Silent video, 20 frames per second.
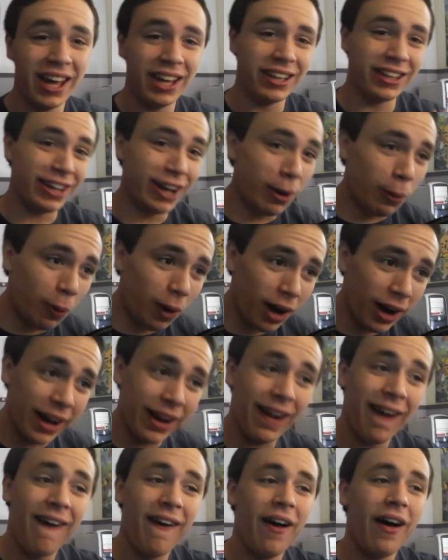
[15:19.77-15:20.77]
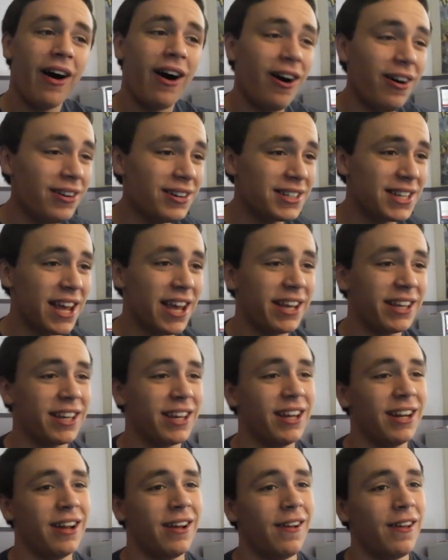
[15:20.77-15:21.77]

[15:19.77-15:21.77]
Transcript: You know what? I'll take it.